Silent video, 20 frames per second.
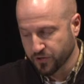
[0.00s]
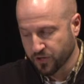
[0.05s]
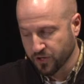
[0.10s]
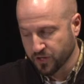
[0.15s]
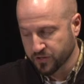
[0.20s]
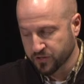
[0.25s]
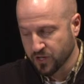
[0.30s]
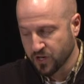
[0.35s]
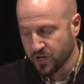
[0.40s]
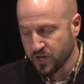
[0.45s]

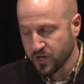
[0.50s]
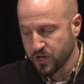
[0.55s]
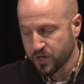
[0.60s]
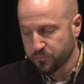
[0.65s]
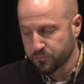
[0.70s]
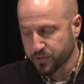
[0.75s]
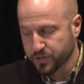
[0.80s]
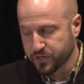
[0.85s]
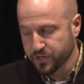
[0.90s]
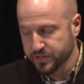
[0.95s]
on,
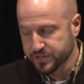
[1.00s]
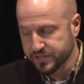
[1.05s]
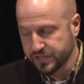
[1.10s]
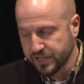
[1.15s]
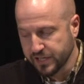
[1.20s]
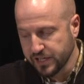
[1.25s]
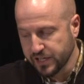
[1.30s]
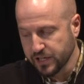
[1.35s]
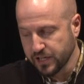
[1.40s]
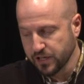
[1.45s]
because
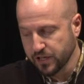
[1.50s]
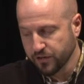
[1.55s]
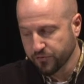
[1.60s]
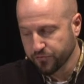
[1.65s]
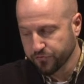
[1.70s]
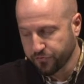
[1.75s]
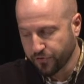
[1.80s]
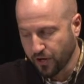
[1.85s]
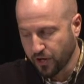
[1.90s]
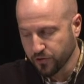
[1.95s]
he
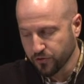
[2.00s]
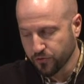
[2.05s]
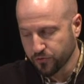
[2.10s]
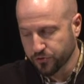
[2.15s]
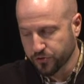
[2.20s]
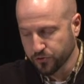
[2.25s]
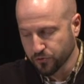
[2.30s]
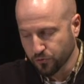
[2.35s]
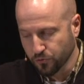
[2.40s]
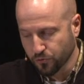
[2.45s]
followed
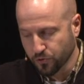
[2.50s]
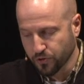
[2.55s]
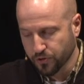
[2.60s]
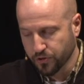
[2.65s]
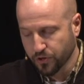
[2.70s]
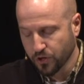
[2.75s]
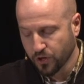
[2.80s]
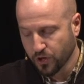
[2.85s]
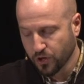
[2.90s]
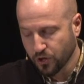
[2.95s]
the Lord
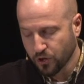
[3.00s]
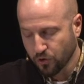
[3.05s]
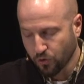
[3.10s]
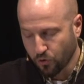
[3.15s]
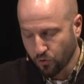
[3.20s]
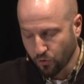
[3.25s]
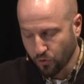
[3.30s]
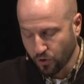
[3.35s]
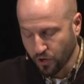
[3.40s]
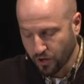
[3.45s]

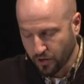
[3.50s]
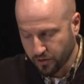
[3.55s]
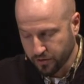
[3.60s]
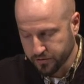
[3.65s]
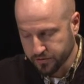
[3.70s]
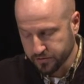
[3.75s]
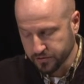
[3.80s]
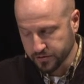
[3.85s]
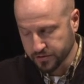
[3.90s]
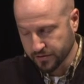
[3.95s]

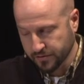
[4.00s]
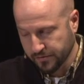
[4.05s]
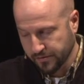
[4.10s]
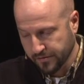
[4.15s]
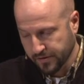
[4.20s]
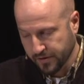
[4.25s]
wholeheartedly.